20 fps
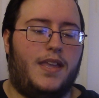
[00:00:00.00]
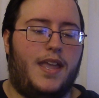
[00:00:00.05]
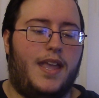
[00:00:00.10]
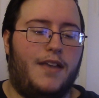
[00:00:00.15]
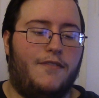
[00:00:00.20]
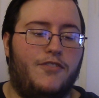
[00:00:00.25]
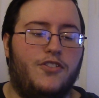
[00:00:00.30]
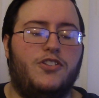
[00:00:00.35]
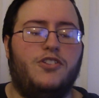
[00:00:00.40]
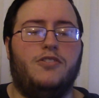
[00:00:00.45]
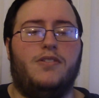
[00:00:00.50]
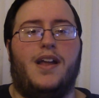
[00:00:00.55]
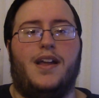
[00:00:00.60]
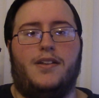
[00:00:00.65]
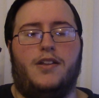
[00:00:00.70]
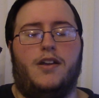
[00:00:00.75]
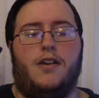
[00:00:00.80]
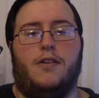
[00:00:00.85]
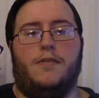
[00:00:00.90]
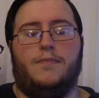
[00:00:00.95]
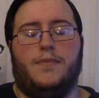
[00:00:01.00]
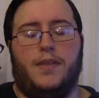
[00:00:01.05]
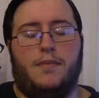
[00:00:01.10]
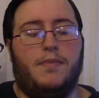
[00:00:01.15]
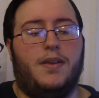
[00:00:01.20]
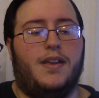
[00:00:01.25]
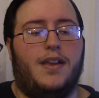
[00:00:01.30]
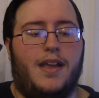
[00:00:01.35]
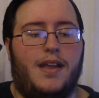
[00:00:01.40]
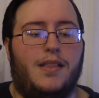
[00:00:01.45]
if you do not know, let
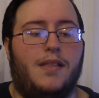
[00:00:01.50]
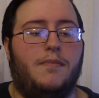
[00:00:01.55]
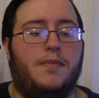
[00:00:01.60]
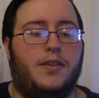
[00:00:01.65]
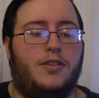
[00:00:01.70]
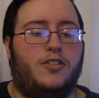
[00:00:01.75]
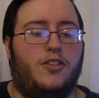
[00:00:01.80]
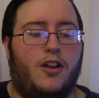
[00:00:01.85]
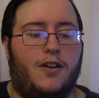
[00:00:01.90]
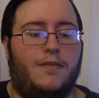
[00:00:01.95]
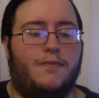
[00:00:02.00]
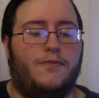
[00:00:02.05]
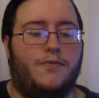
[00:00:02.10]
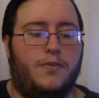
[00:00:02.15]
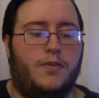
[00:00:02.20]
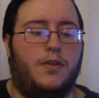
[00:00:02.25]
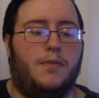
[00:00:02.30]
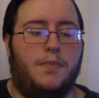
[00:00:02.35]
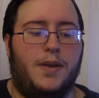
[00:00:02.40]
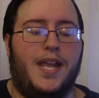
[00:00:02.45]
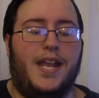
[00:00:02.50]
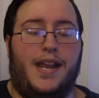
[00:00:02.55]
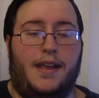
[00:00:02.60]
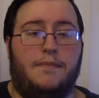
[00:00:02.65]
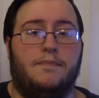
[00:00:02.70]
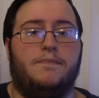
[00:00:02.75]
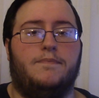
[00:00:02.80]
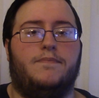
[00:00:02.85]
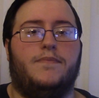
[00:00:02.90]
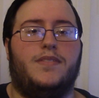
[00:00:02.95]
me and let me start from the
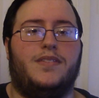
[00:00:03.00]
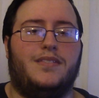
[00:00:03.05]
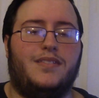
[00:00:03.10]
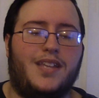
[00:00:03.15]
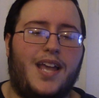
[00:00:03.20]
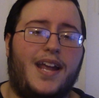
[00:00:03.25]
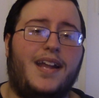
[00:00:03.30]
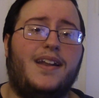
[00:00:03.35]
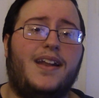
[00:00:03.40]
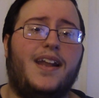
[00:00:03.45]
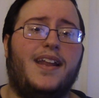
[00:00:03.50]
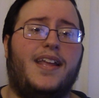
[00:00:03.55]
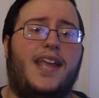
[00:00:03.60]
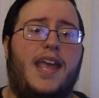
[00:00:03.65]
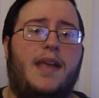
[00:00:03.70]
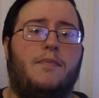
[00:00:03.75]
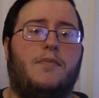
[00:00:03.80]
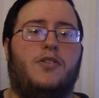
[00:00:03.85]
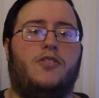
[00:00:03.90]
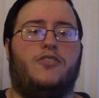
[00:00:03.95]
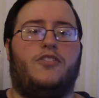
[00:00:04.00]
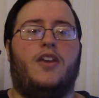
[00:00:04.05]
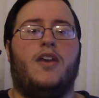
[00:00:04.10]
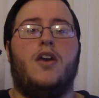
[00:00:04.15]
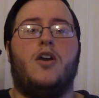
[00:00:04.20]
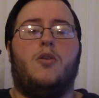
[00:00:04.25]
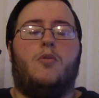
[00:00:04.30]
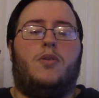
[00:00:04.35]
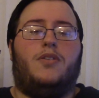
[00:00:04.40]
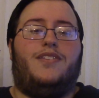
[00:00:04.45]
beginning. 99 Gamers
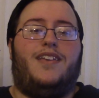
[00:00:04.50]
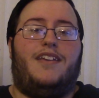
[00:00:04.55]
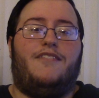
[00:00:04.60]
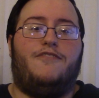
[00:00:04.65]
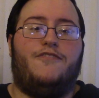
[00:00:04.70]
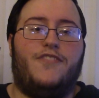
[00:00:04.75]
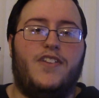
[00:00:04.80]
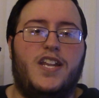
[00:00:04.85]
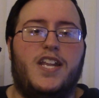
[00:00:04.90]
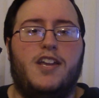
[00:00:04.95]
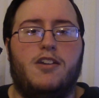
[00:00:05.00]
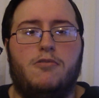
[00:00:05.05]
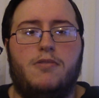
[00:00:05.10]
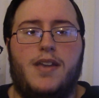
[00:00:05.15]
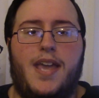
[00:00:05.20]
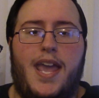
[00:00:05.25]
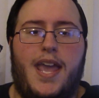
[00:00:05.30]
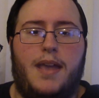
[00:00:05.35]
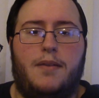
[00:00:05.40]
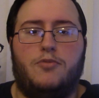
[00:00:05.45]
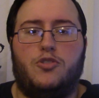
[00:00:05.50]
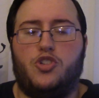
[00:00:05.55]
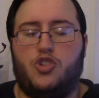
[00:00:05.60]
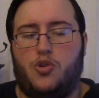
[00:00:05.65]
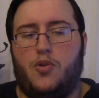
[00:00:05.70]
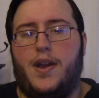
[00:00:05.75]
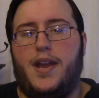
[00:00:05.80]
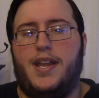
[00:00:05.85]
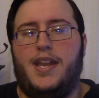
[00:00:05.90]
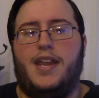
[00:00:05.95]
was a video game
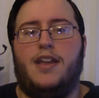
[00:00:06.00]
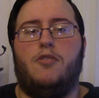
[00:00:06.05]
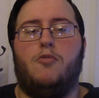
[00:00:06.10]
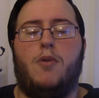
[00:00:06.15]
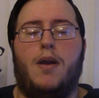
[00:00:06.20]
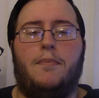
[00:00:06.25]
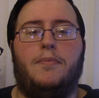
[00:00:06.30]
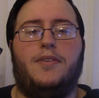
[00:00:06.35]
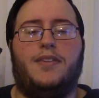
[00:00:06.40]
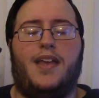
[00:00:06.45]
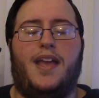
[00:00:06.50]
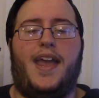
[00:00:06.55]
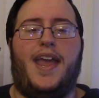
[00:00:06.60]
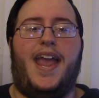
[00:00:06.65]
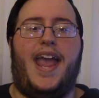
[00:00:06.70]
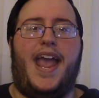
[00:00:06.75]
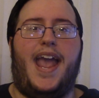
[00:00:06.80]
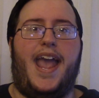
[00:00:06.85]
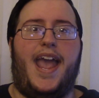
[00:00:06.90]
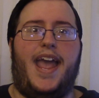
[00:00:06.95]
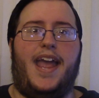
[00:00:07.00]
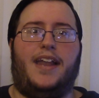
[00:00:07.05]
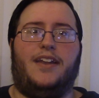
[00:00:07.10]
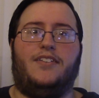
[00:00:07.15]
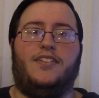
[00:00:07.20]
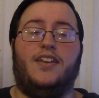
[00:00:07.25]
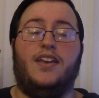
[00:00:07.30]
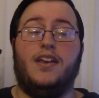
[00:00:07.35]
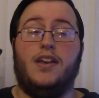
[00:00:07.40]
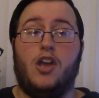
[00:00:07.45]
trading website
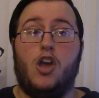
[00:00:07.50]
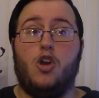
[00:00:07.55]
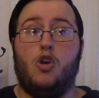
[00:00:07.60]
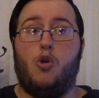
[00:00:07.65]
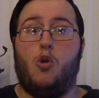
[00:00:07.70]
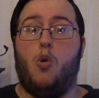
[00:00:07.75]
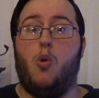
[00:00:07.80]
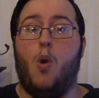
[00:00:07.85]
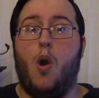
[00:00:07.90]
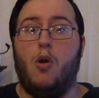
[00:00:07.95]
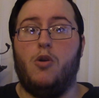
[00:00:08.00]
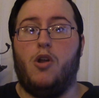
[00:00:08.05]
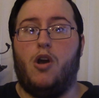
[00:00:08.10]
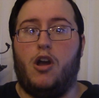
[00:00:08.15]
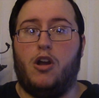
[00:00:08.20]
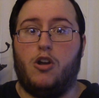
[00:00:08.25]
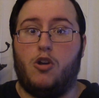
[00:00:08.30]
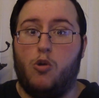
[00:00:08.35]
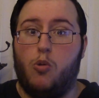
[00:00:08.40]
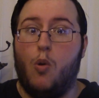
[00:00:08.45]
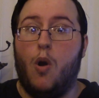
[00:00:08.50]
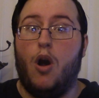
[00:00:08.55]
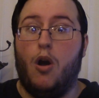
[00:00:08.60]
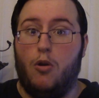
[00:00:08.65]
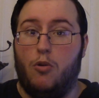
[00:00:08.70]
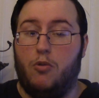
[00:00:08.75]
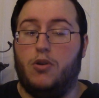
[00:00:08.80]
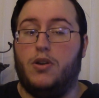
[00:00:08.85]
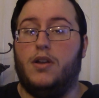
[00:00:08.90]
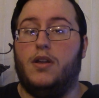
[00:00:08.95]
and quote
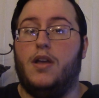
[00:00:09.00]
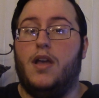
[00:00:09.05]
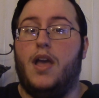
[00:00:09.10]
unquote